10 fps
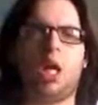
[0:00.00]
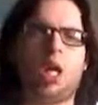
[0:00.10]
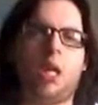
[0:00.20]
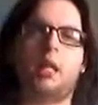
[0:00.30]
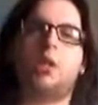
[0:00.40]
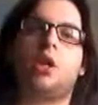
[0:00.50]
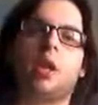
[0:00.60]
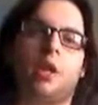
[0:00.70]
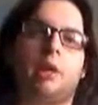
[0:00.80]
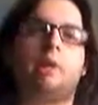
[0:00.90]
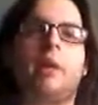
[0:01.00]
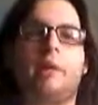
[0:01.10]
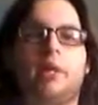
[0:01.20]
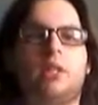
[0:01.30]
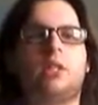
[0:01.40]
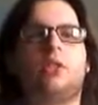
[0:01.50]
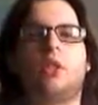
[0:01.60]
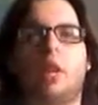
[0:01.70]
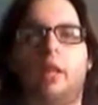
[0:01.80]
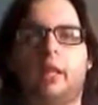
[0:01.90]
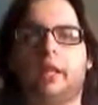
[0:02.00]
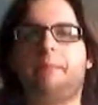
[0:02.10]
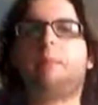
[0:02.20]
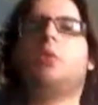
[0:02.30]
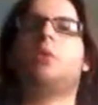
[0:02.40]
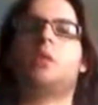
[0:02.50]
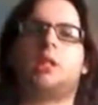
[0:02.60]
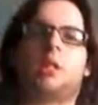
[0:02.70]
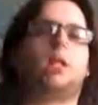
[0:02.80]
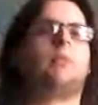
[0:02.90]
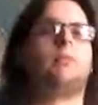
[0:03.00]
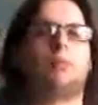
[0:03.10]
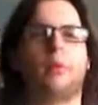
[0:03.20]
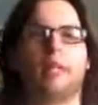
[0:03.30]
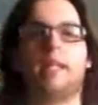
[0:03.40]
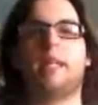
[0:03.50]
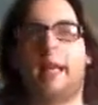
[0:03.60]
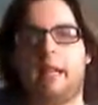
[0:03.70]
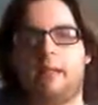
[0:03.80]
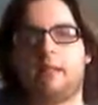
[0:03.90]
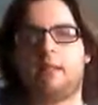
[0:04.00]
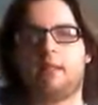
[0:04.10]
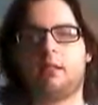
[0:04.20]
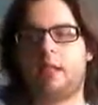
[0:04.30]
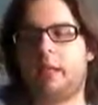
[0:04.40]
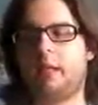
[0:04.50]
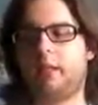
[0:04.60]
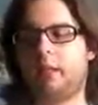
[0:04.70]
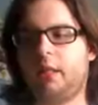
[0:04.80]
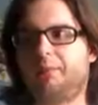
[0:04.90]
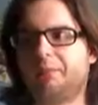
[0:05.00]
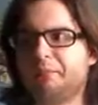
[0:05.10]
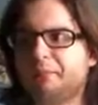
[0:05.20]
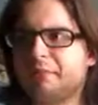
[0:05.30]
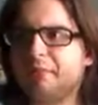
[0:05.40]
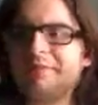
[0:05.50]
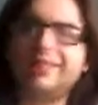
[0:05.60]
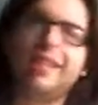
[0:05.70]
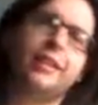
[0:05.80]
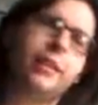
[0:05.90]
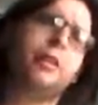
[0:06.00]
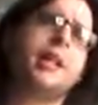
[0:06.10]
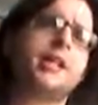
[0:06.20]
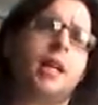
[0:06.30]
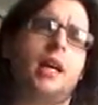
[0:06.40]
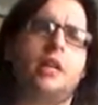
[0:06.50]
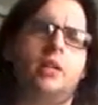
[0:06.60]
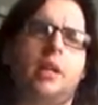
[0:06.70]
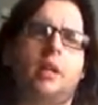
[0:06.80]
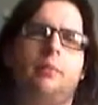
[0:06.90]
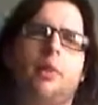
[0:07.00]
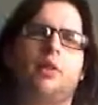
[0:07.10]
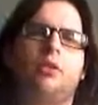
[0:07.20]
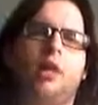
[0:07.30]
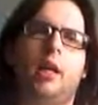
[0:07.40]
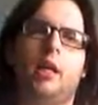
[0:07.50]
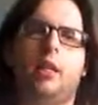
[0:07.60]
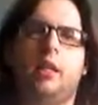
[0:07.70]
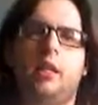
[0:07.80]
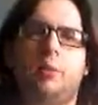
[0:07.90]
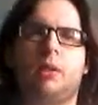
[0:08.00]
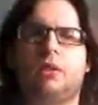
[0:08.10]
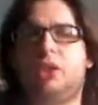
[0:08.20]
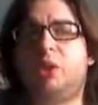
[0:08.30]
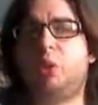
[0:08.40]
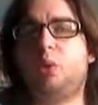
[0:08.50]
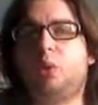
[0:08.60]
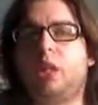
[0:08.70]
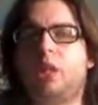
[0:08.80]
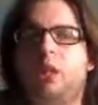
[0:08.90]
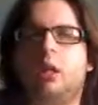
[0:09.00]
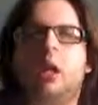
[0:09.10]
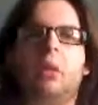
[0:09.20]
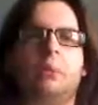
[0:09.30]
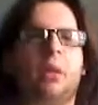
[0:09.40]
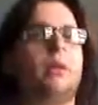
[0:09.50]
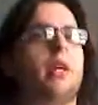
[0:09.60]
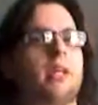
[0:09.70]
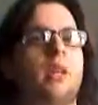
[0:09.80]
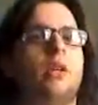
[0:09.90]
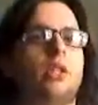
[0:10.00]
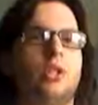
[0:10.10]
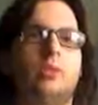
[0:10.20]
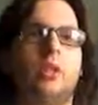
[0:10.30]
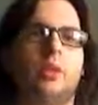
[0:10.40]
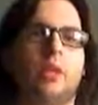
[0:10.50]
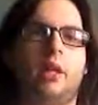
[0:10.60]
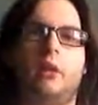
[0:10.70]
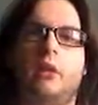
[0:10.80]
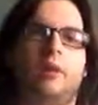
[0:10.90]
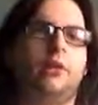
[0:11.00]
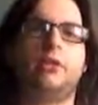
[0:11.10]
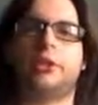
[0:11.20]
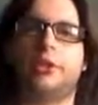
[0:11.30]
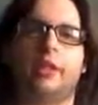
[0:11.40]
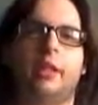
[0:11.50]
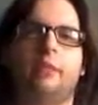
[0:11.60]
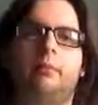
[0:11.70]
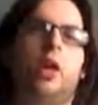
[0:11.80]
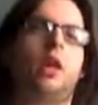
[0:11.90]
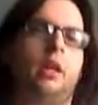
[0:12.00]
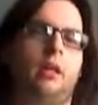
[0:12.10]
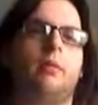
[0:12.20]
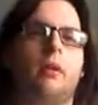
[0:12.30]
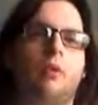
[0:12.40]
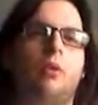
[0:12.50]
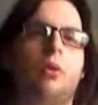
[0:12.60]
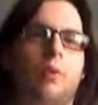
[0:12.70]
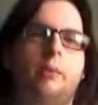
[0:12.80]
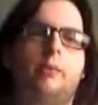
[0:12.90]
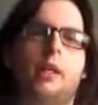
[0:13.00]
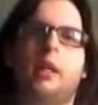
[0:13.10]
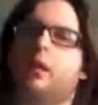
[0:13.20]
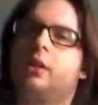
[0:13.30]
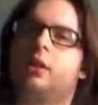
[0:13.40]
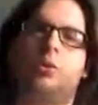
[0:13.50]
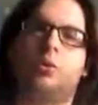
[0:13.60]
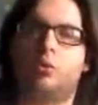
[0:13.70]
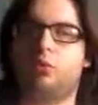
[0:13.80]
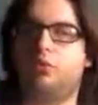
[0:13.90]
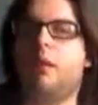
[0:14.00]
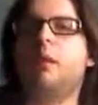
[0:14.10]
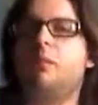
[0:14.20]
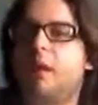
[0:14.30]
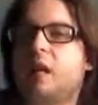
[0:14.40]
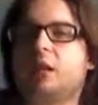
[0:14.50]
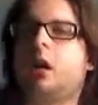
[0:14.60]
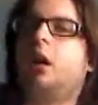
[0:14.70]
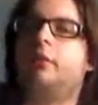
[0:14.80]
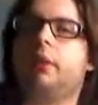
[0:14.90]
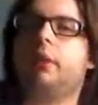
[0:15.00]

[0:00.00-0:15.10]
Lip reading: And we have his sister Nunnally, who is the princess. And they were exiled, and I'm going to try and not spoil too much here. But they were exiled because their mother was killed in Lelouch, and Nunnally therefore went blind, and Lelouch was really pissed off.